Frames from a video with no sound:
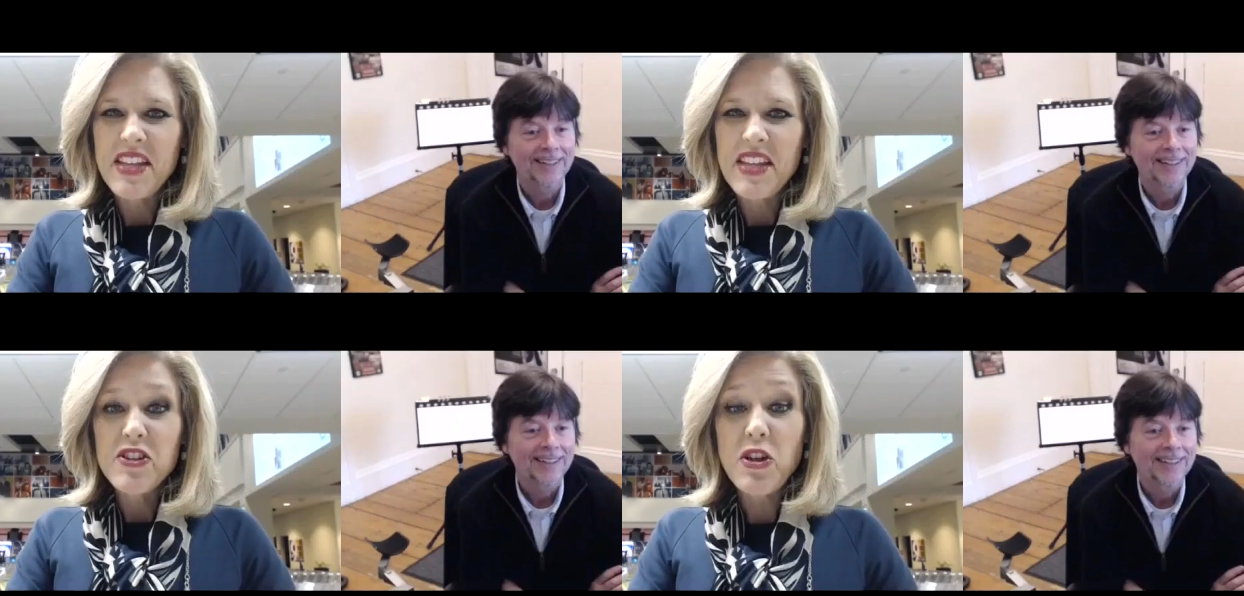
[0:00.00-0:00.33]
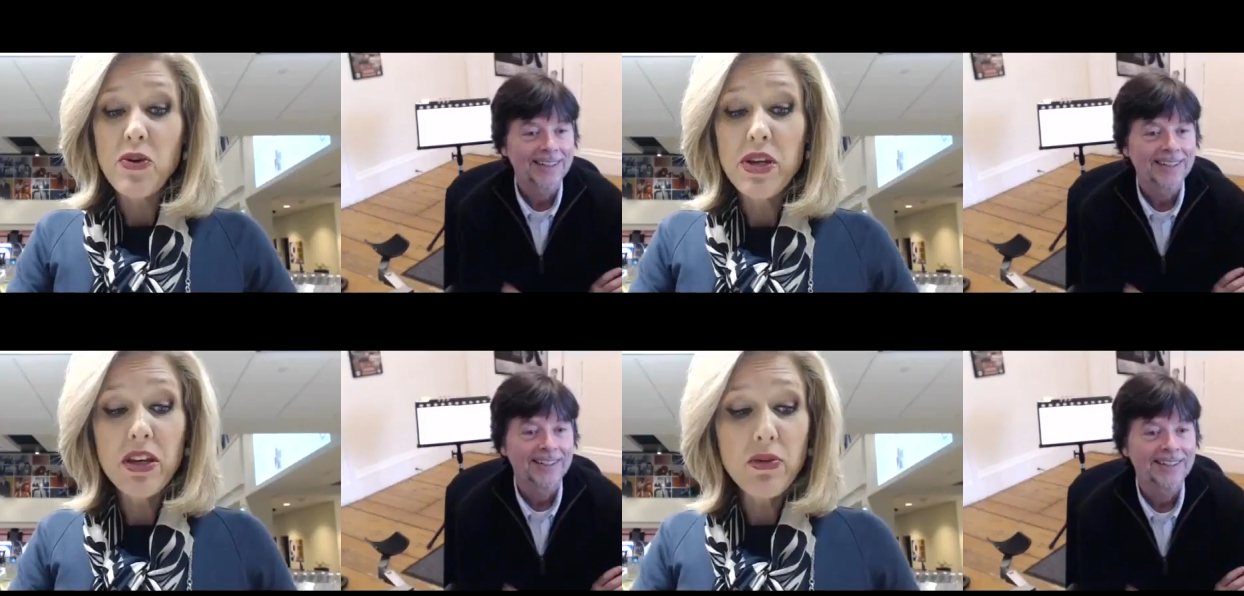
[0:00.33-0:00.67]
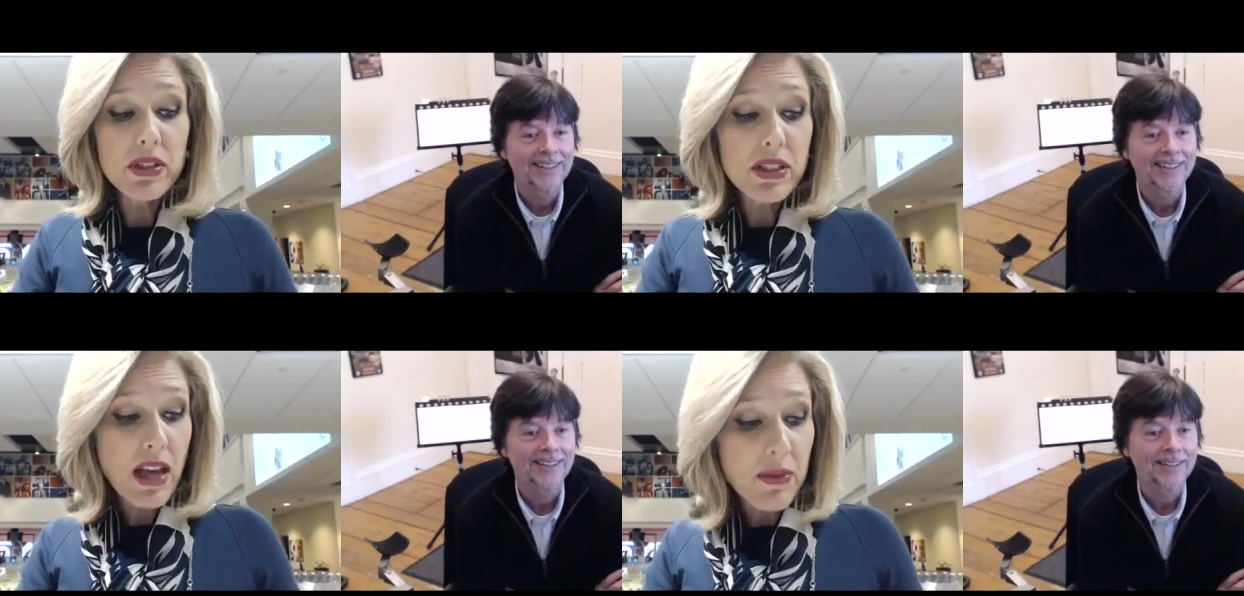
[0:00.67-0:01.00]
Speaker 1: So he
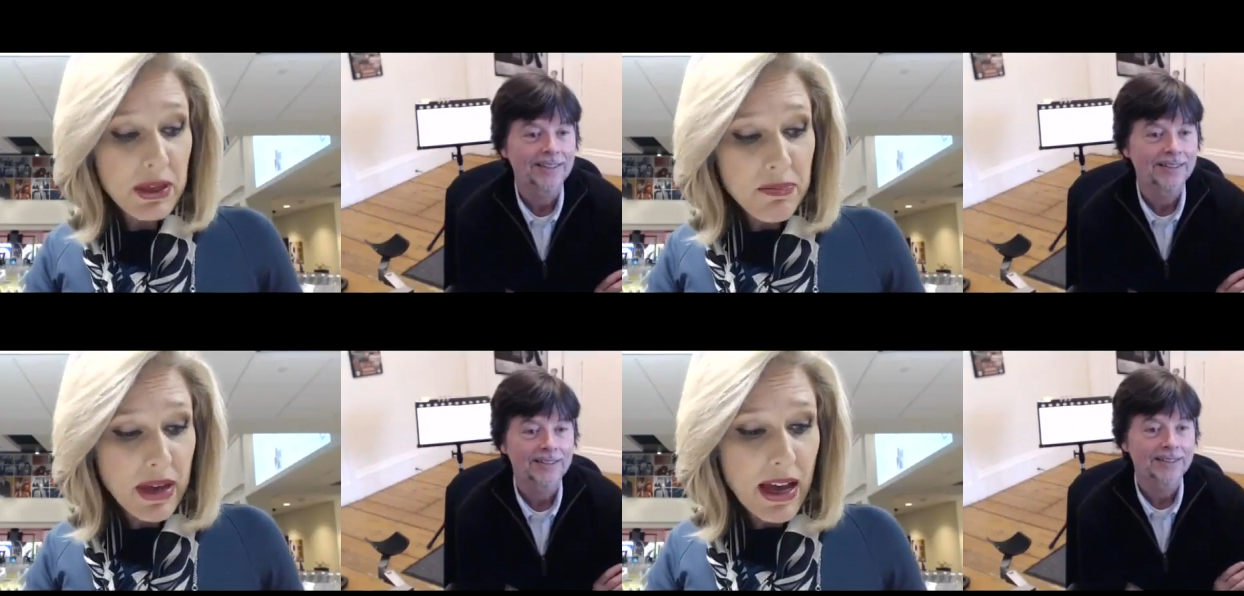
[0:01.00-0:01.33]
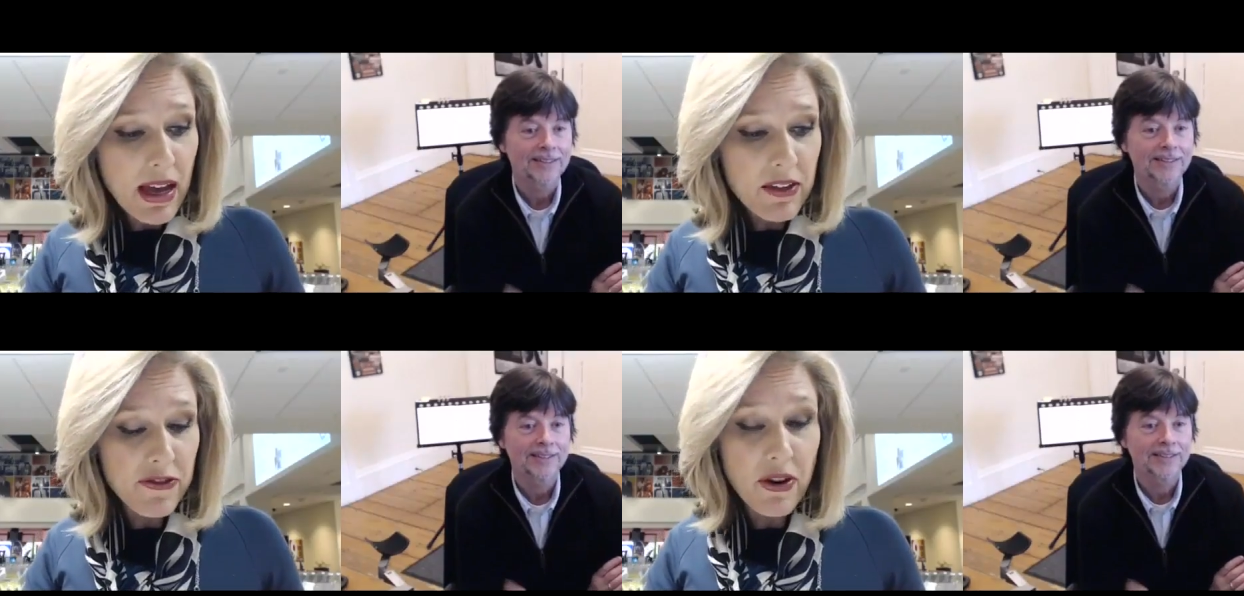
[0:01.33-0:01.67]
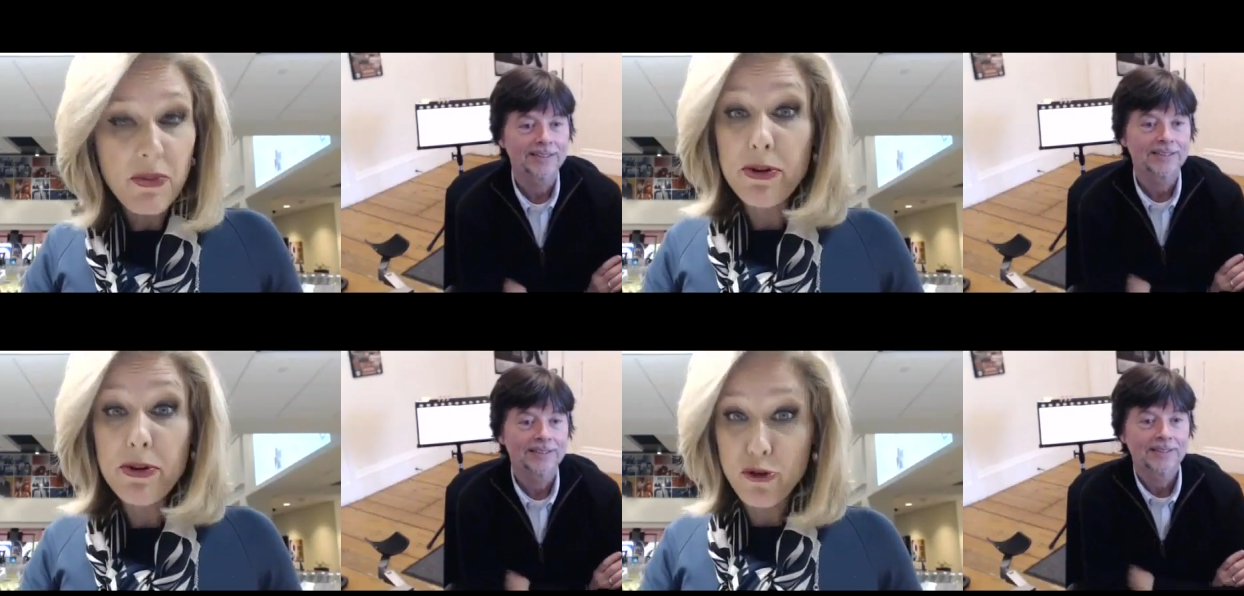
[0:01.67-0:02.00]
was coming back
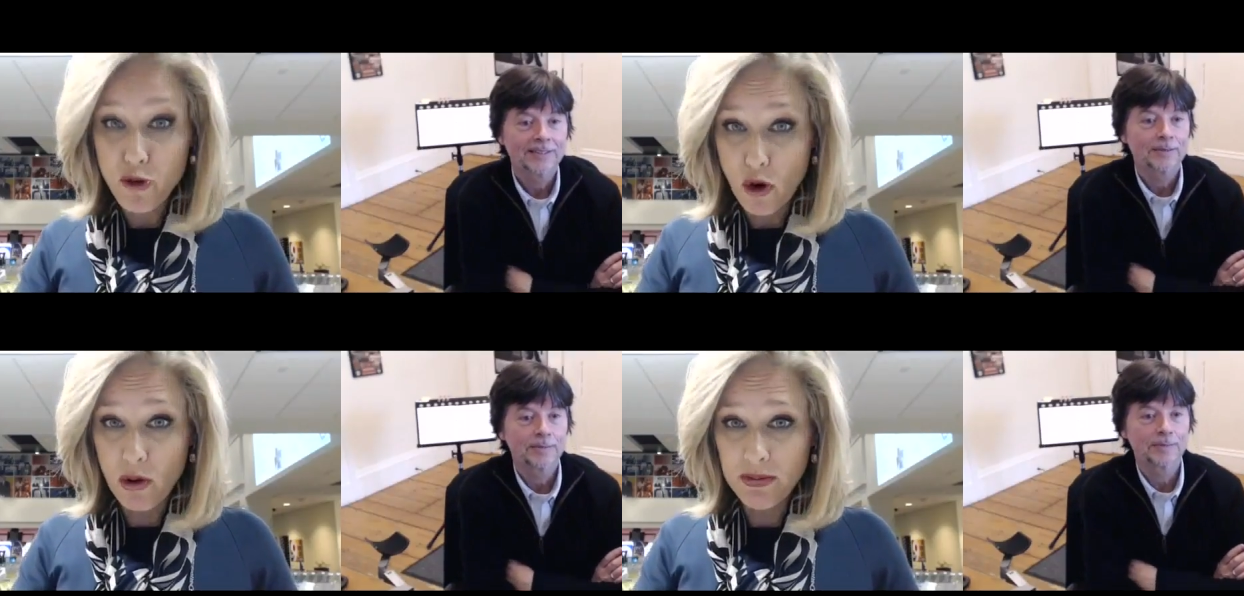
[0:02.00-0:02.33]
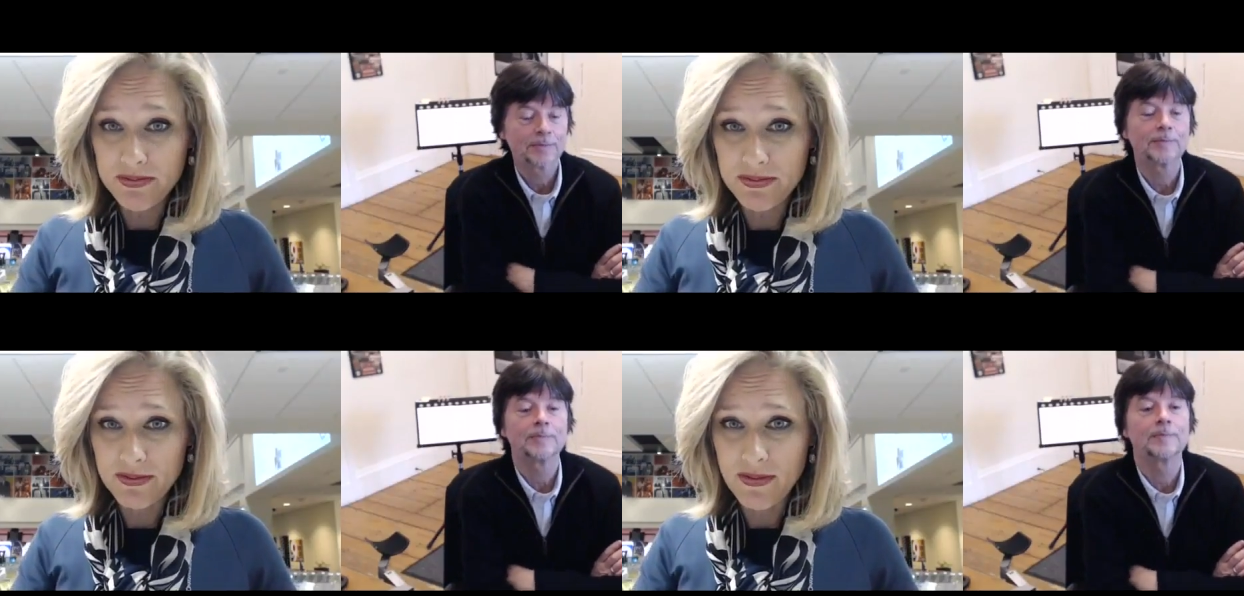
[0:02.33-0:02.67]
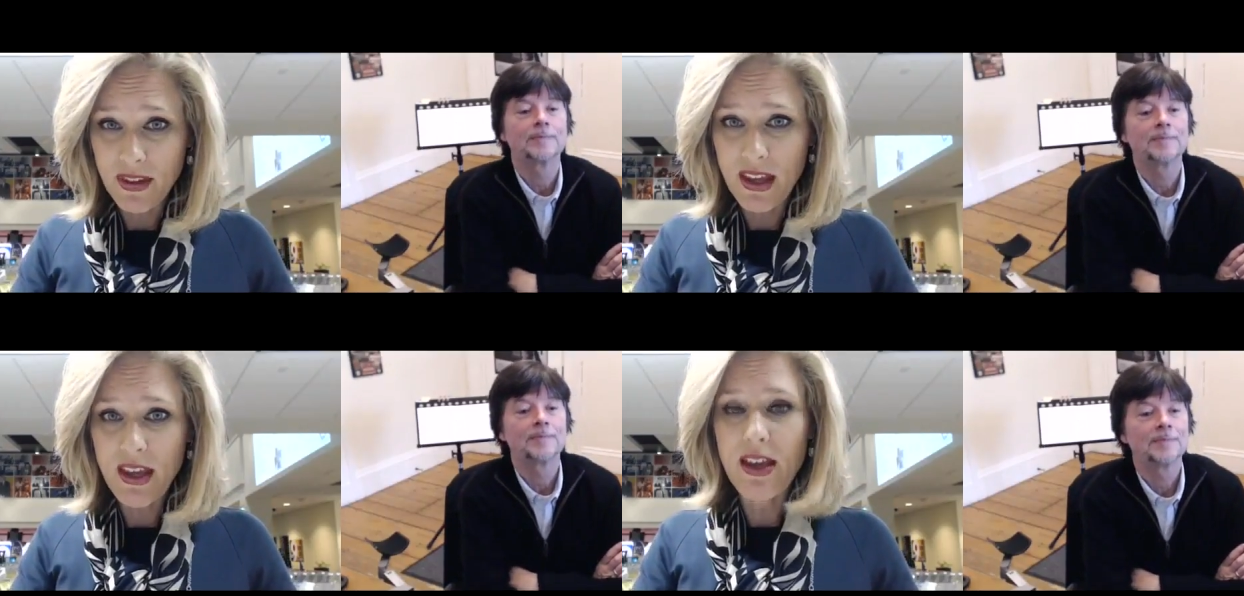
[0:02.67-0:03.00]
from a patrol. And
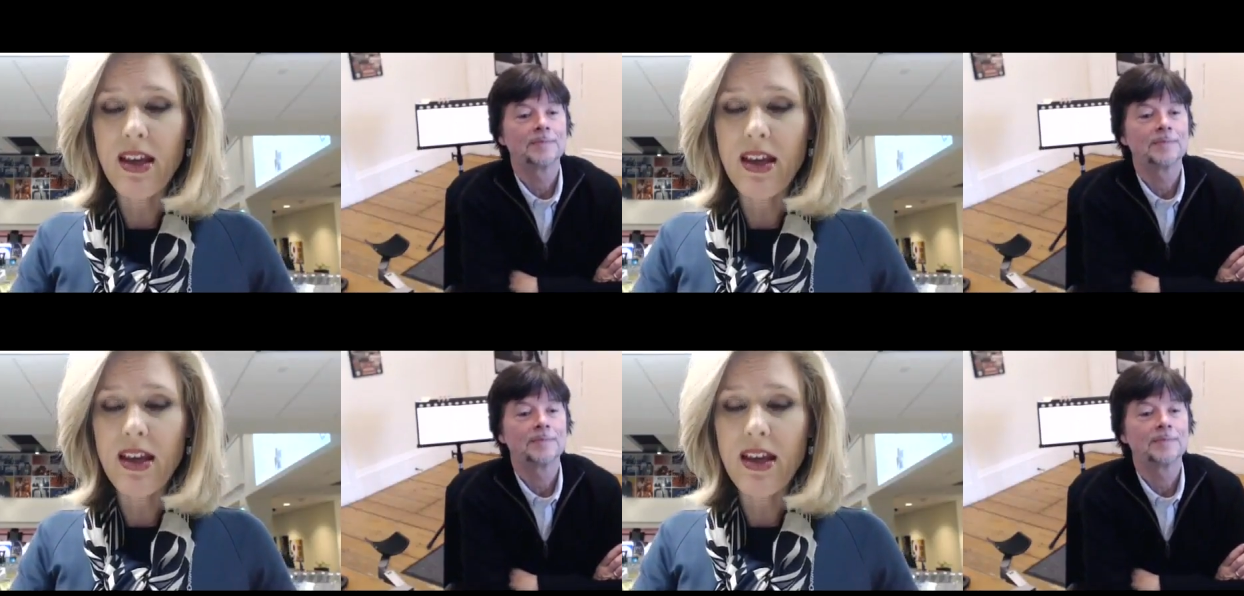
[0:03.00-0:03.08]
he told